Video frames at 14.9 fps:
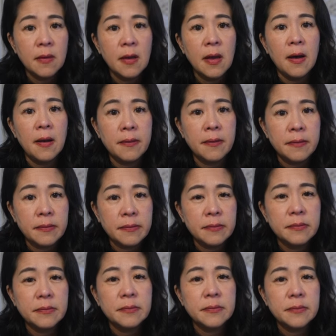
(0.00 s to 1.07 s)

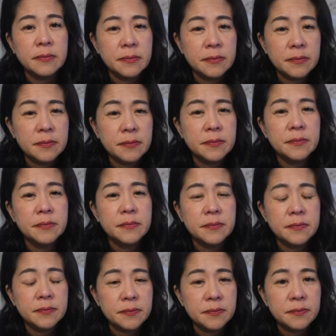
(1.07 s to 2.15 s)

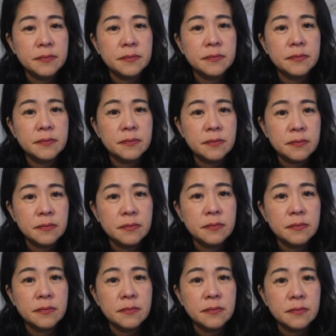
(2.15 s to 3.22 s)

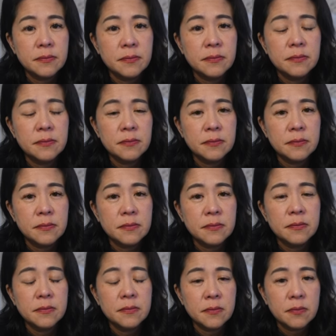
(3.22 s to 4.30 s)

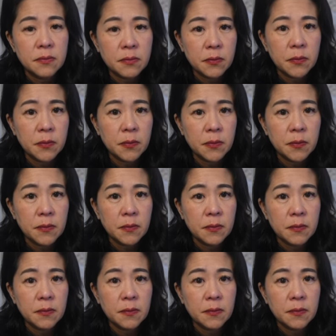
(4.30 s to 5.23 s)
This person isn't speaking.